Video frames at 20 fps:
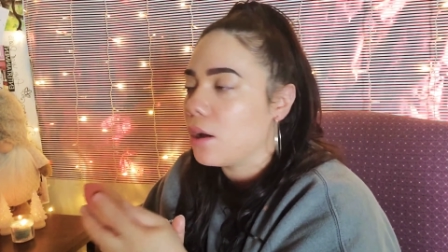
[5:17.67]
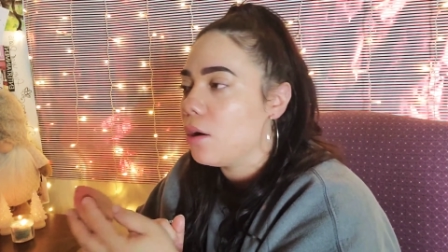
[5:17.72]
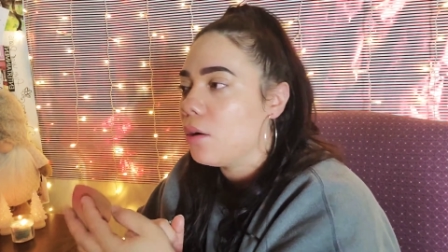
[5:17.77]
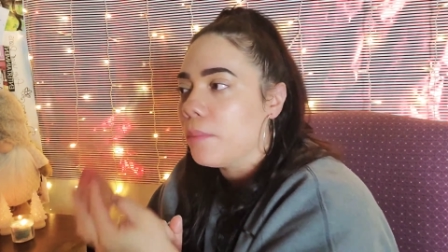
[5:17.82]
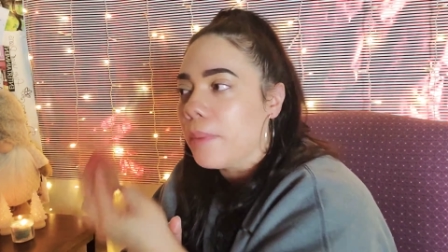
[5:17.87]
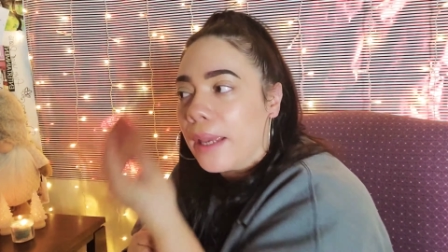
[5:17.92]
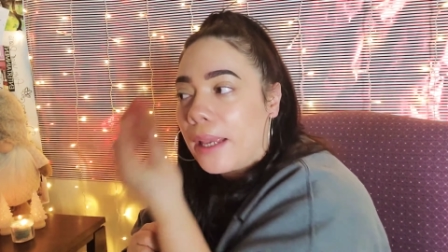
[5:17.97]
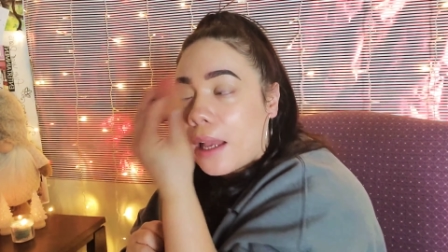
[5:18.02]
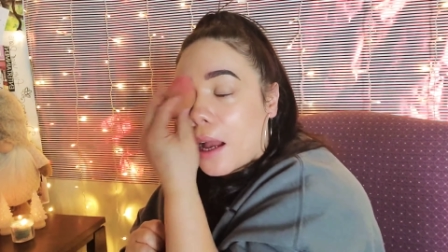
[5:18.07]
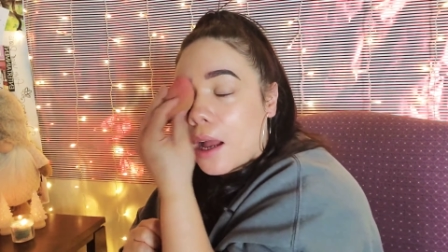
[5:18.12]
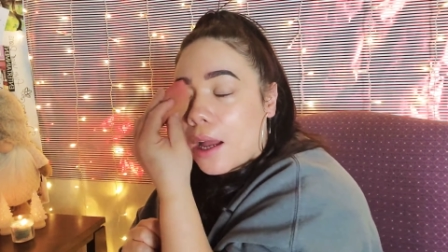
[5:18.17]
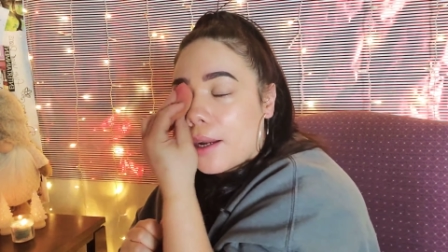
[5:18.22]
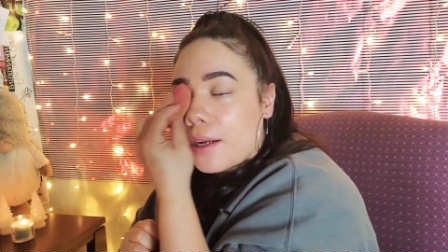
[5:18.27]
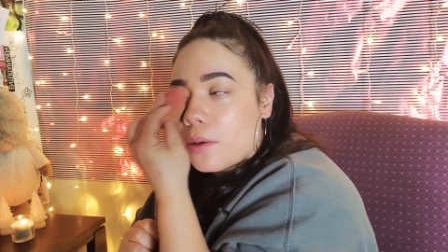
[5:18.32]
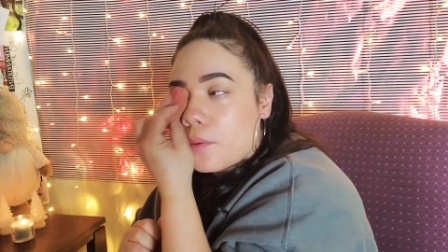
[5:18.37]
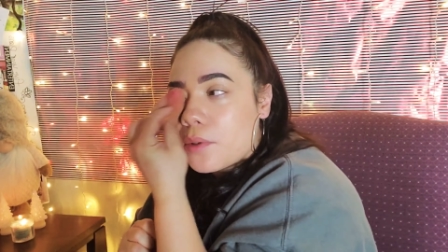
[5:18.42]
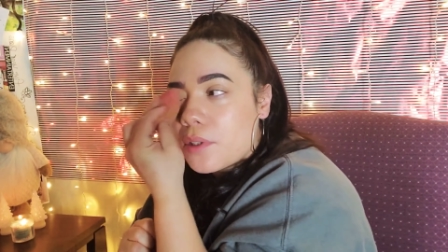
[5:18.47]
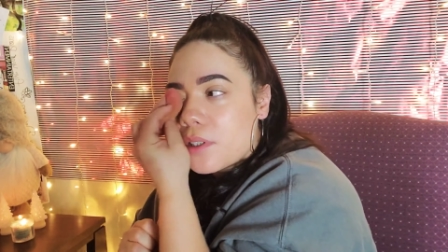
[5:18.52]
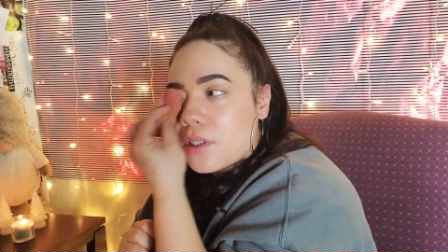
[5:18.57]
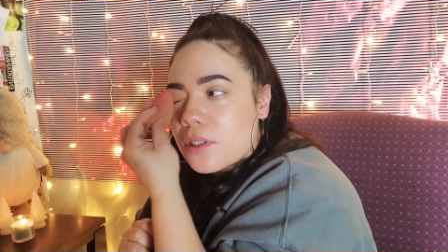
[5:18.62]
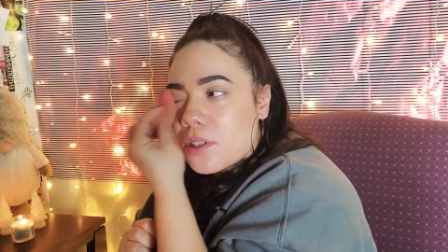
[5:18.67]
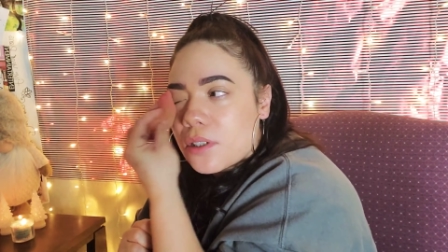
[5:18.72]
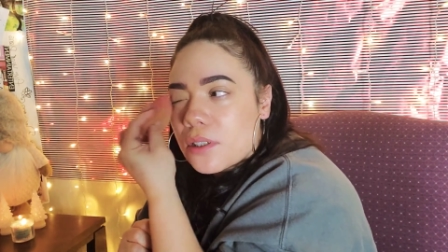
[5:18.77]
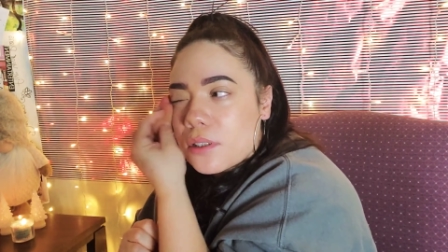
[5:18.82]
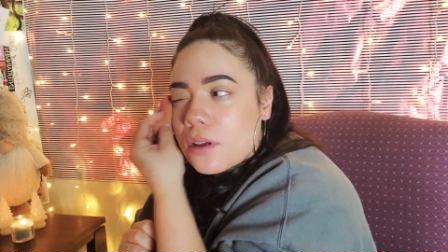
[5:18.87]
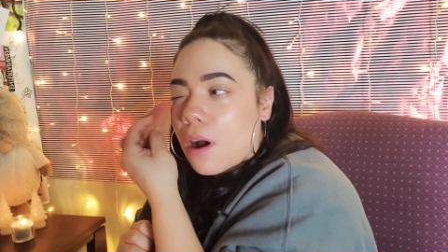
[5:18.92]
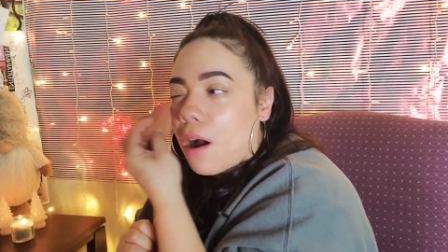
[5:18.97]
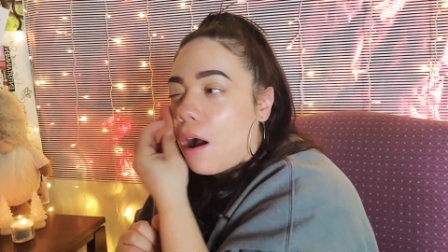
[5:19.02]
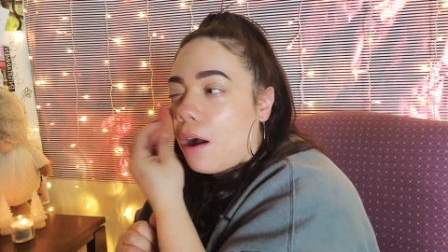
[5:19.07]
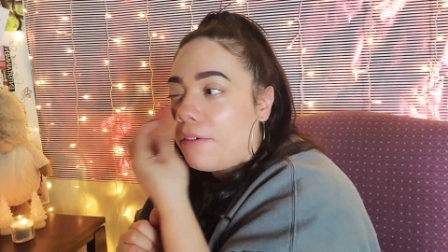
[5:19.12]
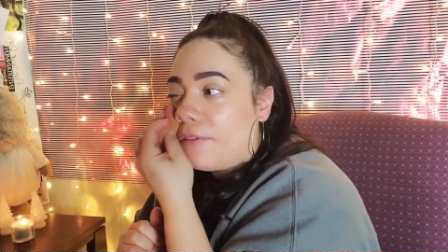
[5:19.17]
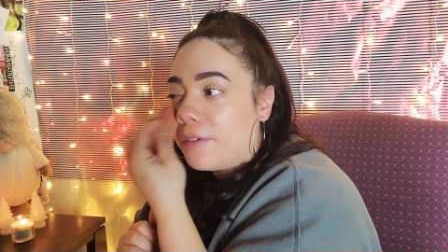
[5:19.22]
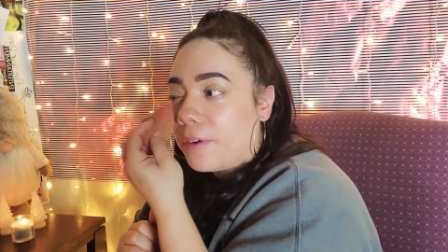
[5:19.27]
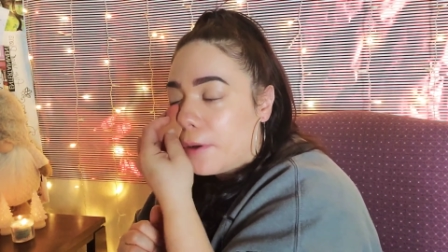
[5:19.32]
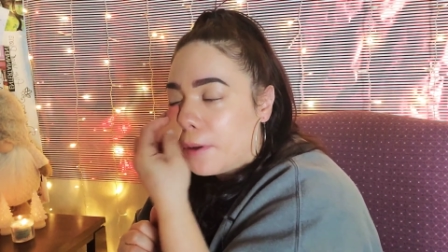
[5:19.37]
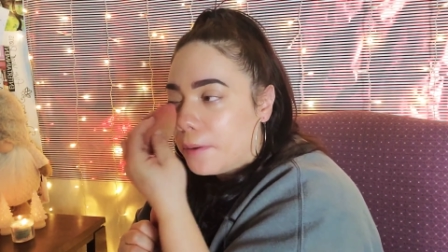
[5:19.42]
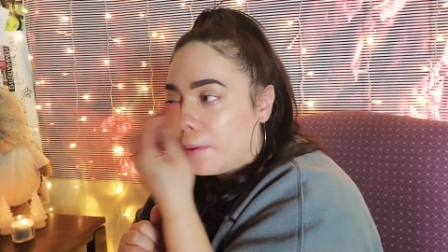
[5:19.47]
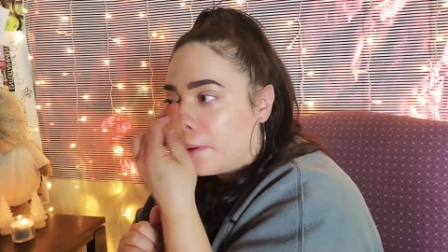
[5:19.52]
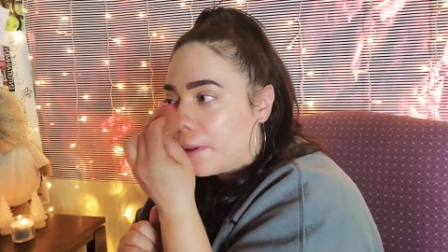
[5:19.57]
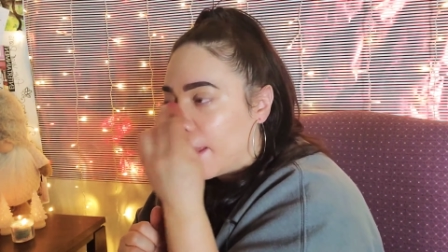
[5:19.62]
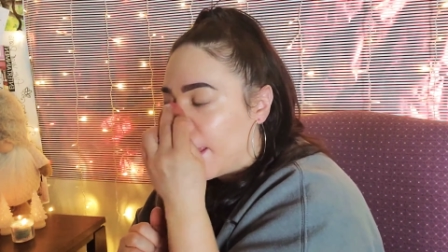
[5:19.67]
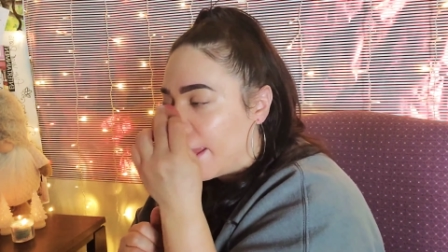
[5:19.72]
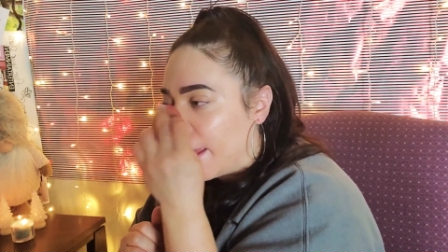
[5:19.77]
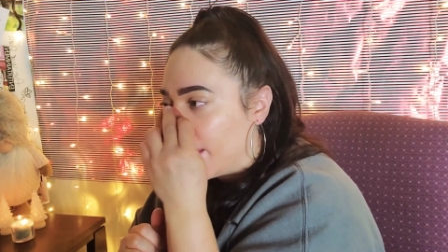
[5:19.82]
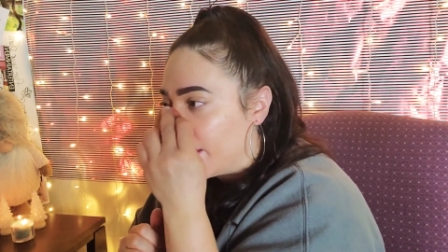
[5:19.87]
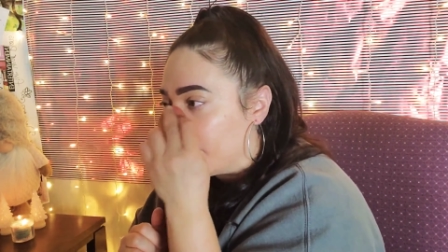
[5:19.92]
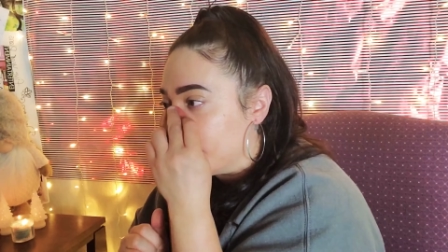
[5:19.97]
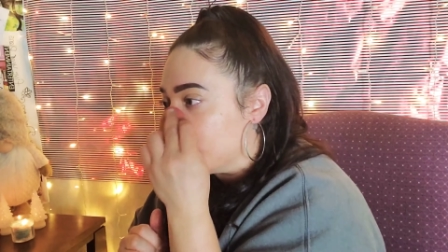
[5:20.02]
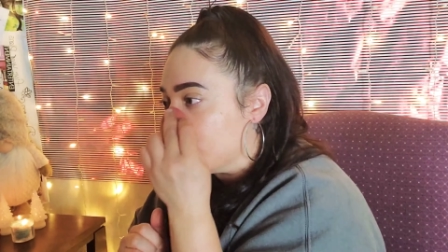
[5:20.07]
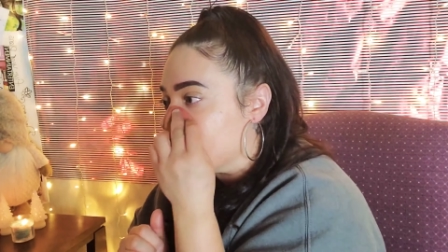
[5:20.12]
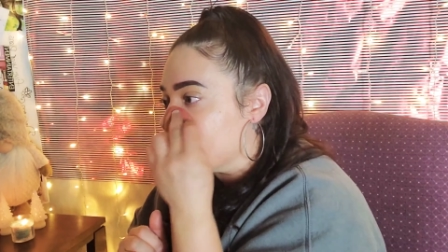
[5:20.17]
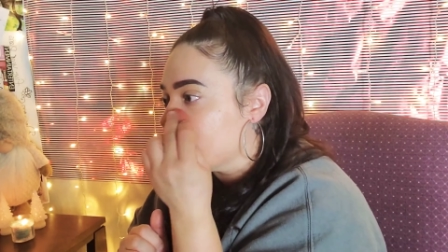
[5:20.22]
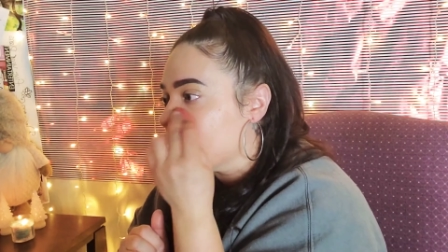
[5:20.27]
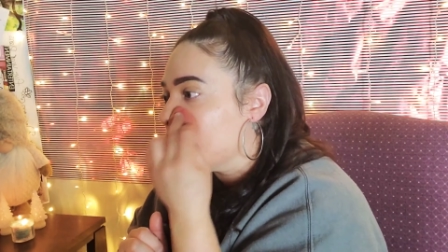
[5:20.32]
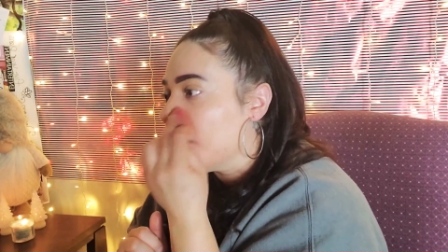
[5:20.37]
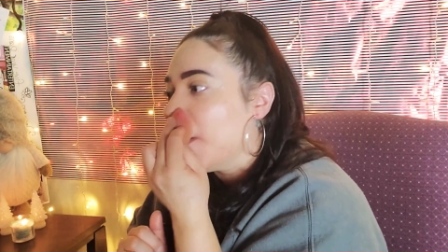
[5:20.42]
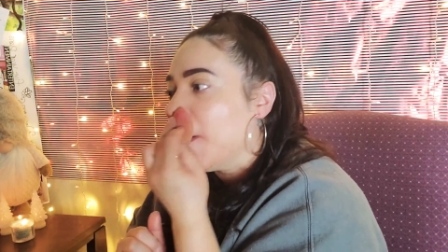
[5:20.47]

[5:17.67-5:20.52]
Oh my God, it was just awful. And